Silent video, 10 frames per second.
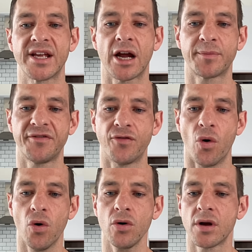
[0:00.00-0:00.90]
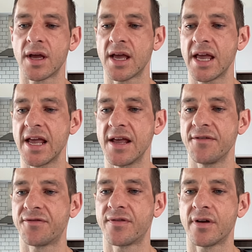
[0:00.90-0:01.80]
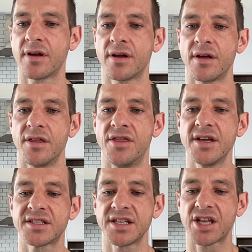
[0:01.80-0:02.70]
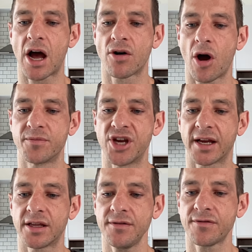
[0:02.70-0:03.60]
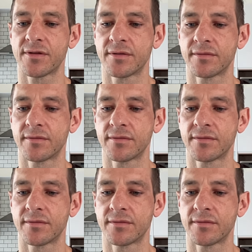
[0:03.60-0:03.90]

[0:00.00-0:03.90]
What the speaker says: out before, if this is our objective,